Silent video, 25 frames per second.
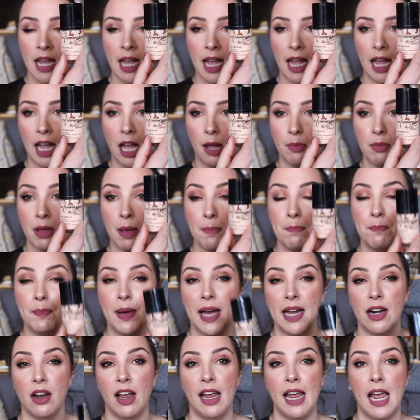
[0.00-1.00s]
Um,
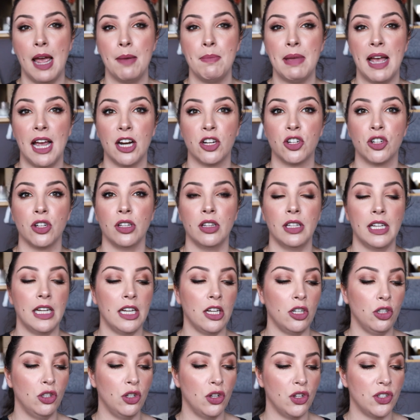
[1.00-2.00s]
but I am actually
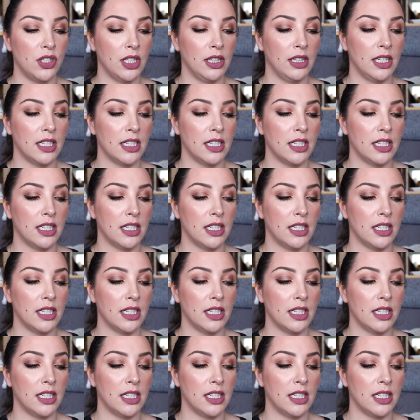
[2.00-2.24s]
using